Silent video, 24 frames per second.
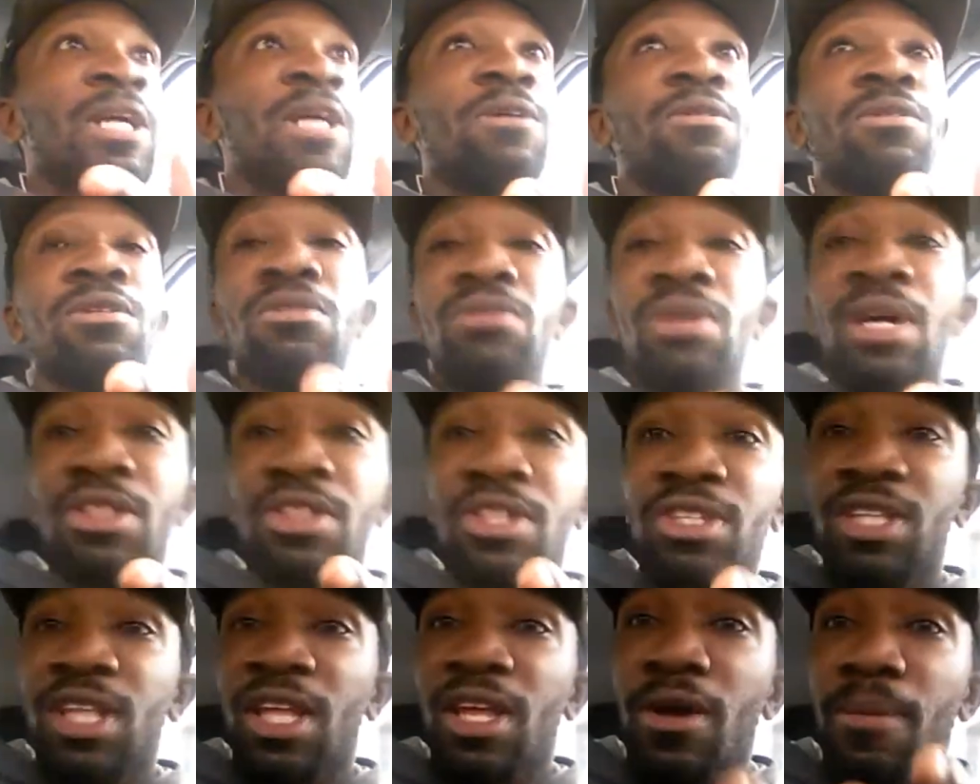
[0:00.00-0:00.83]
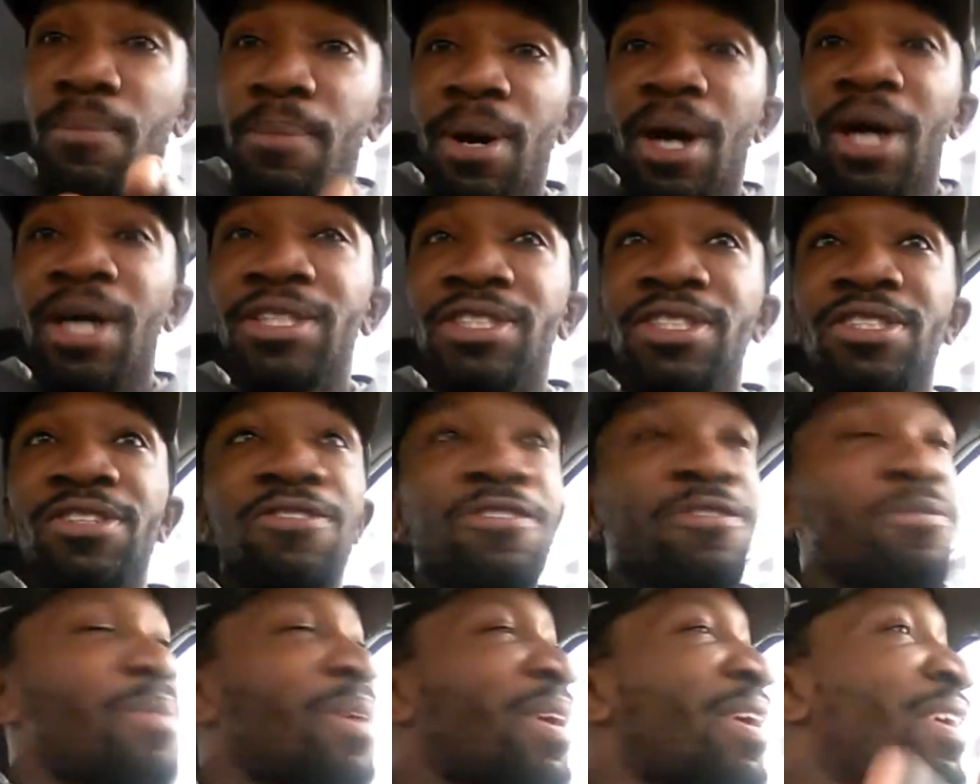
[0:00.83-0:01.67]
Well, we have to think positive,
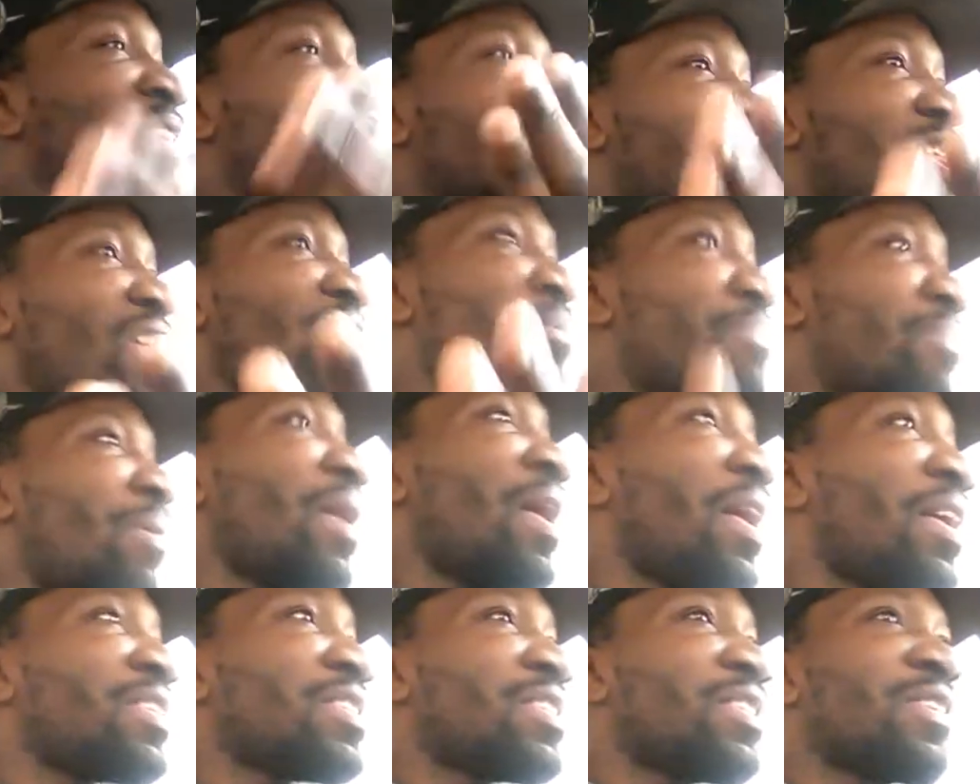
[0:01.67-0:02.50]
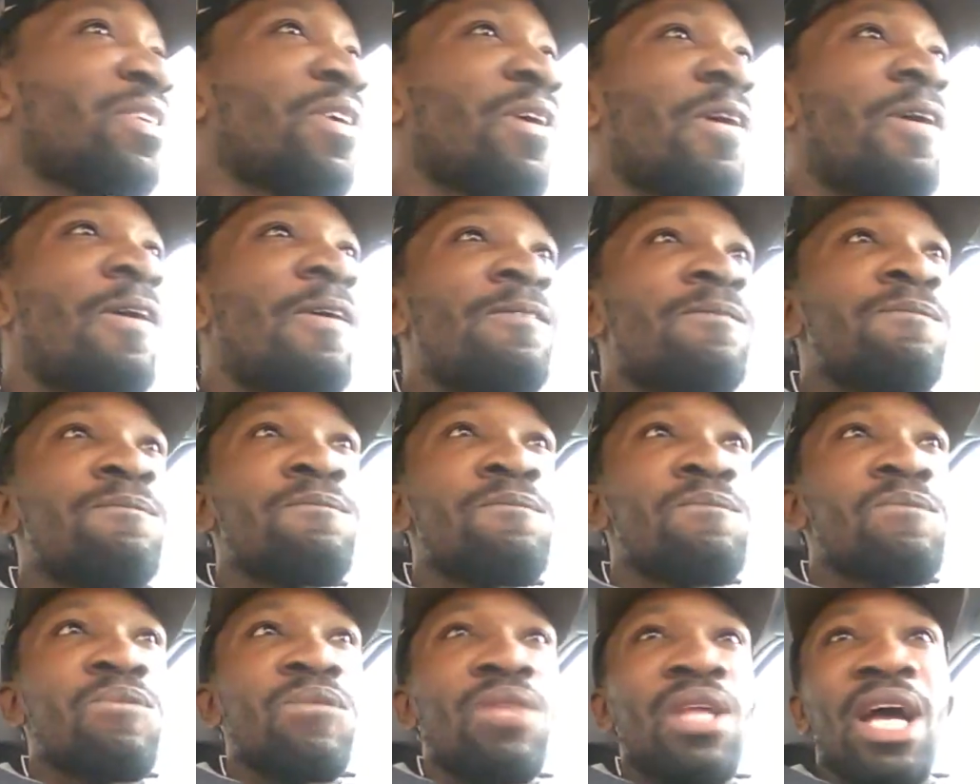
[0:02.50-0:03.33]
man. Think positive.
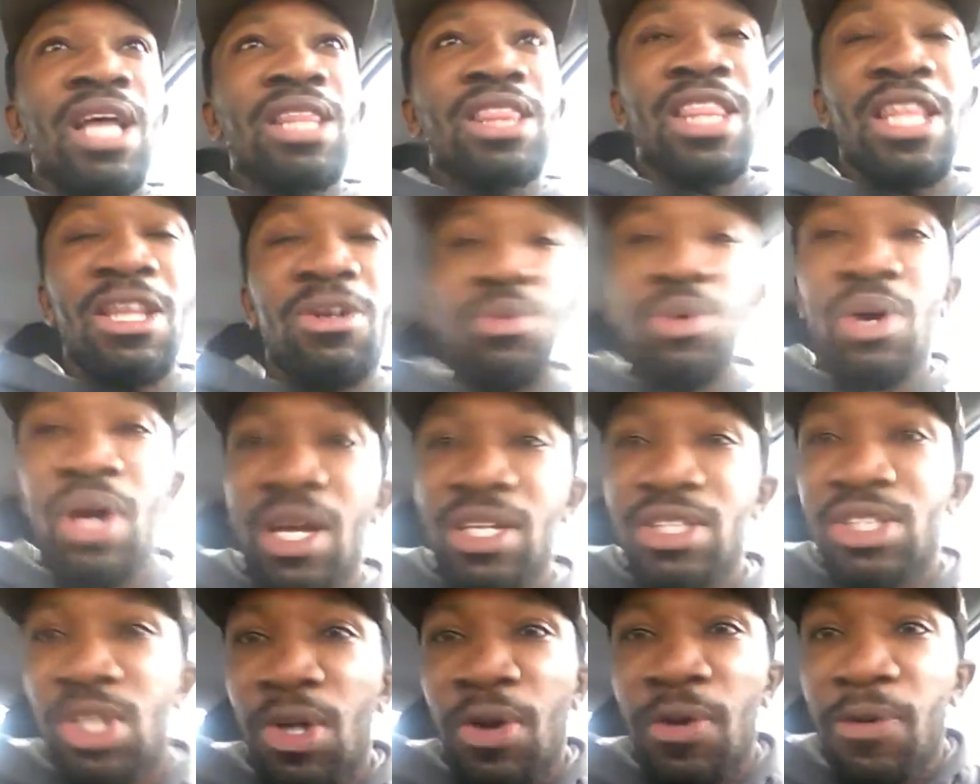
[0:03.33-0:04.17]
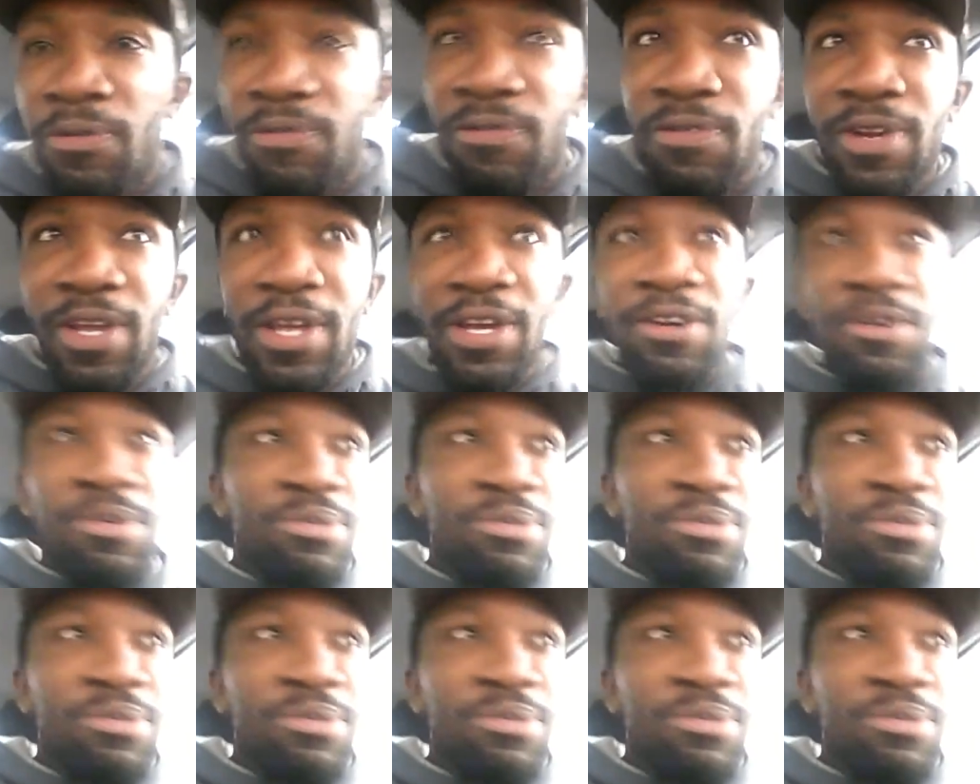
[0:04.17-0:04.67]
I think we have turf now.